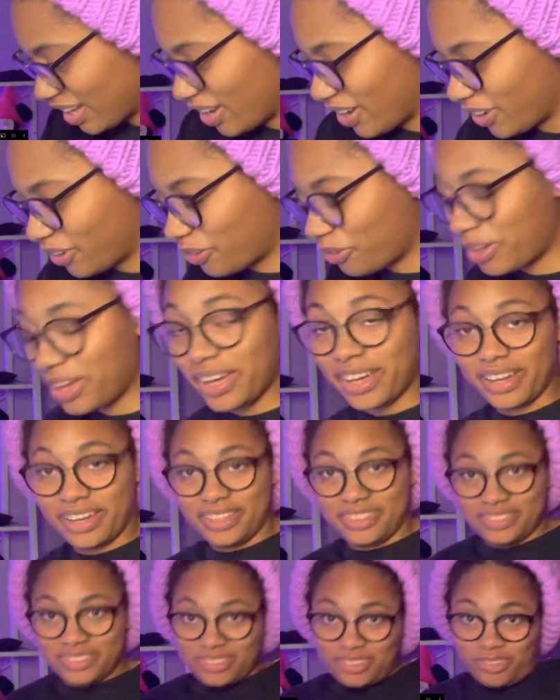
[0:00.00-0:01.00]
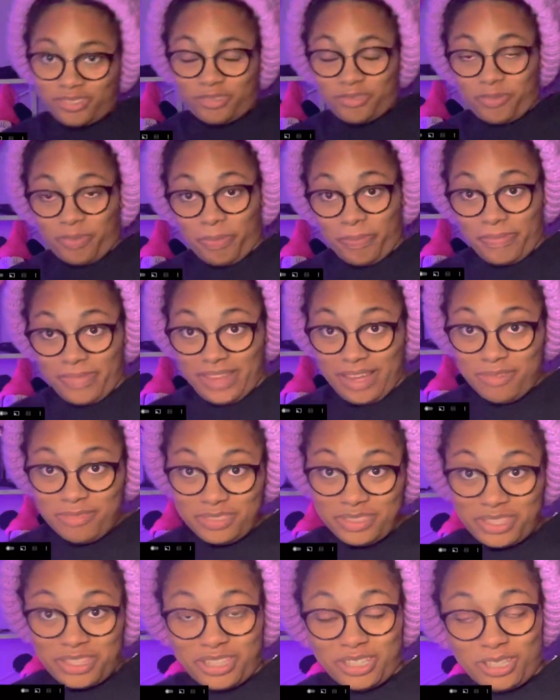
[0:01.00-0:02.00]
Ooh. Okay, so that was
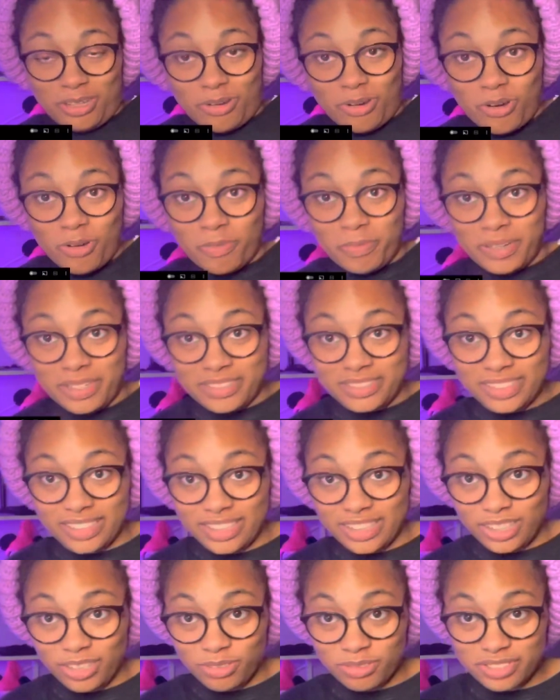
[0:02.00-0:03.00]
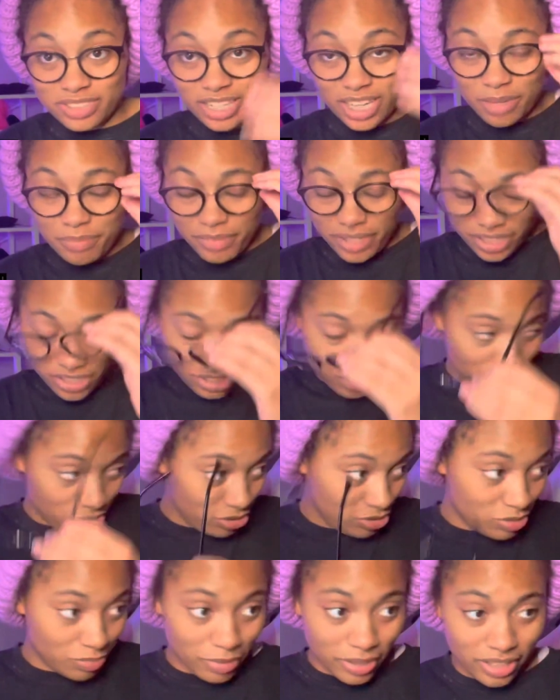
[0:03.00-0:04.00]
a good little opening set. Little timing
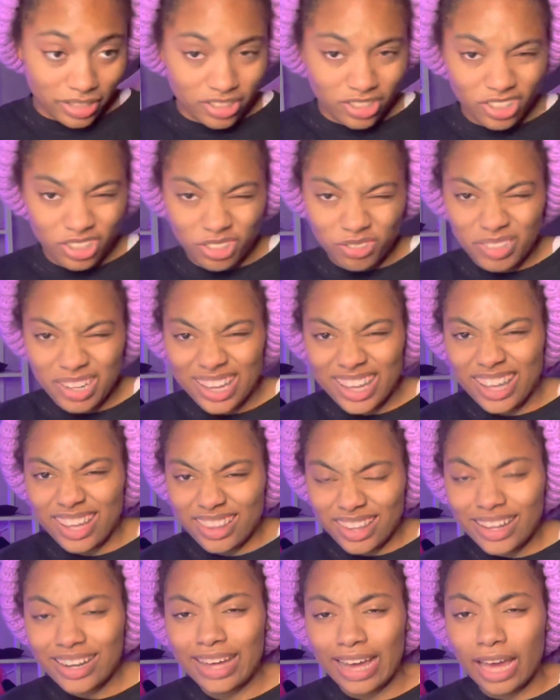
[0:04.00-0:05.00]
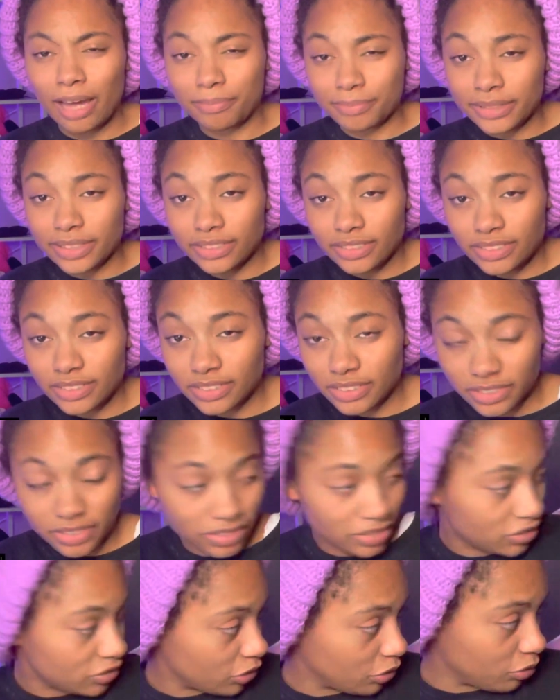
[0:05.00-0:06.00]
issues, but you know, that happens.
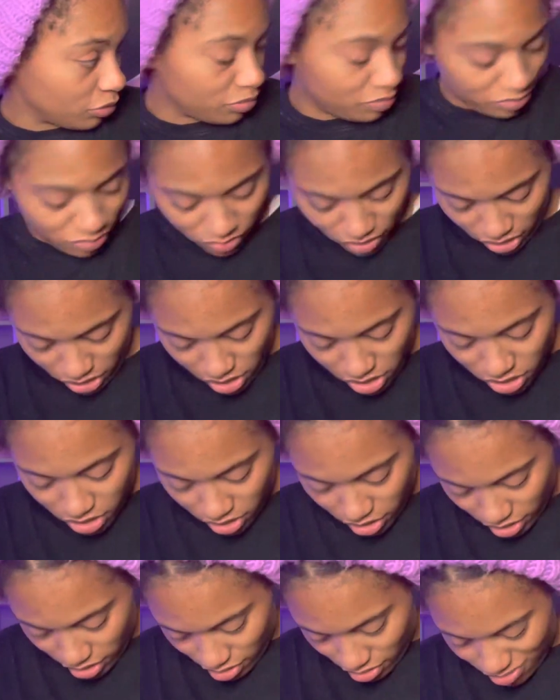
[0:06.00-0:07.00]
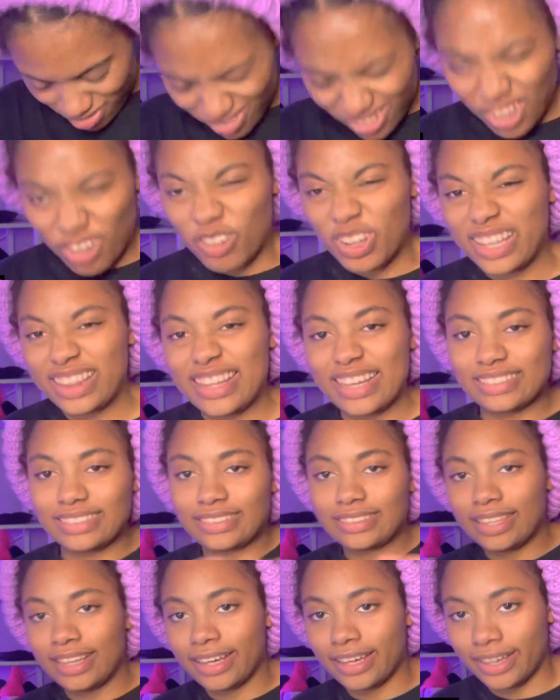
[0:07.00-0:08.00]
So, gonna let that
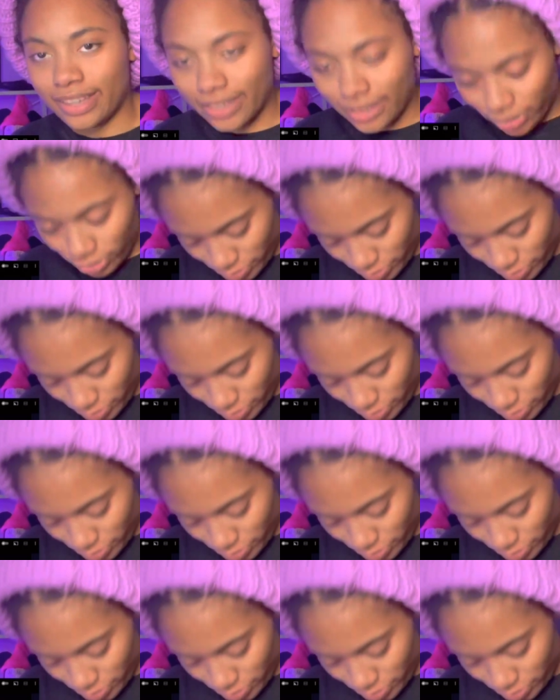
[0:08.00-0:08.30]
slide a little